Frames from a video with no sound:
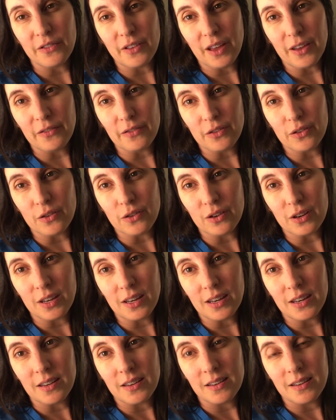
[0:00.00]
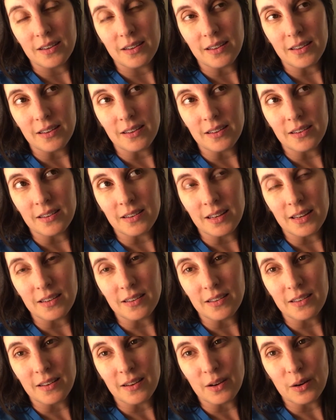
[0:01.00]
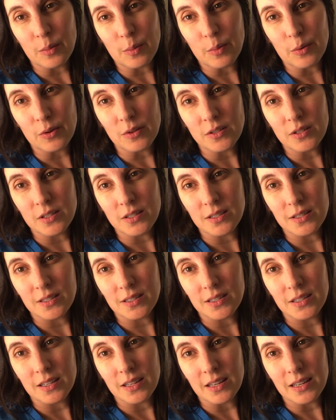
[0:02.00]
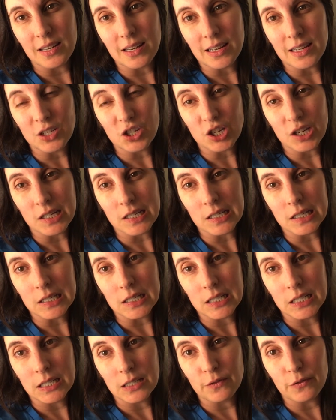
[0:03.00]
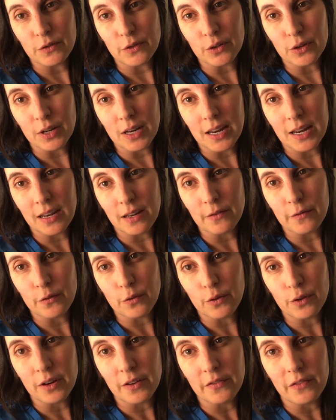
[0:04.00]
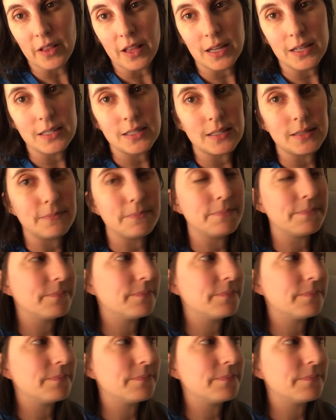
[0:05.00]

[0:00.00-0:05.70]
5:30 and get to the airport and get checked in for an 8:40 flight.